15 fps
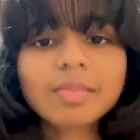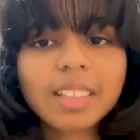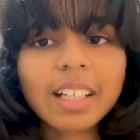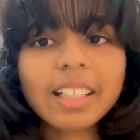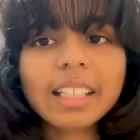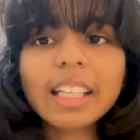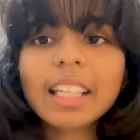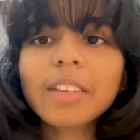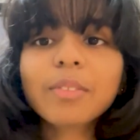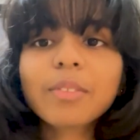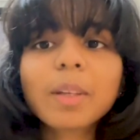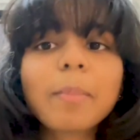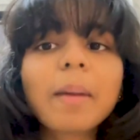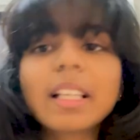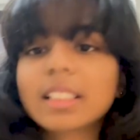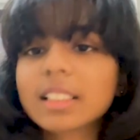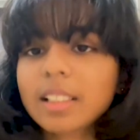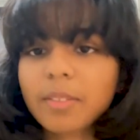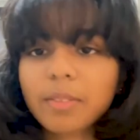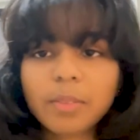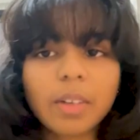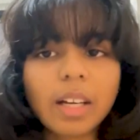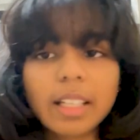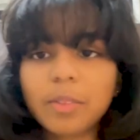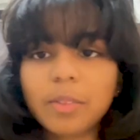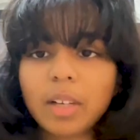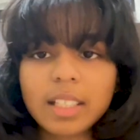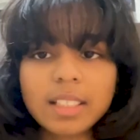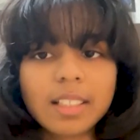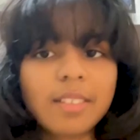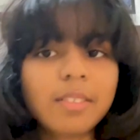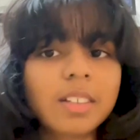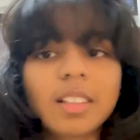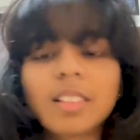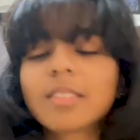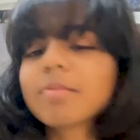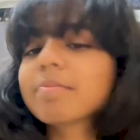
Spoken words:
And they give the best advice ever.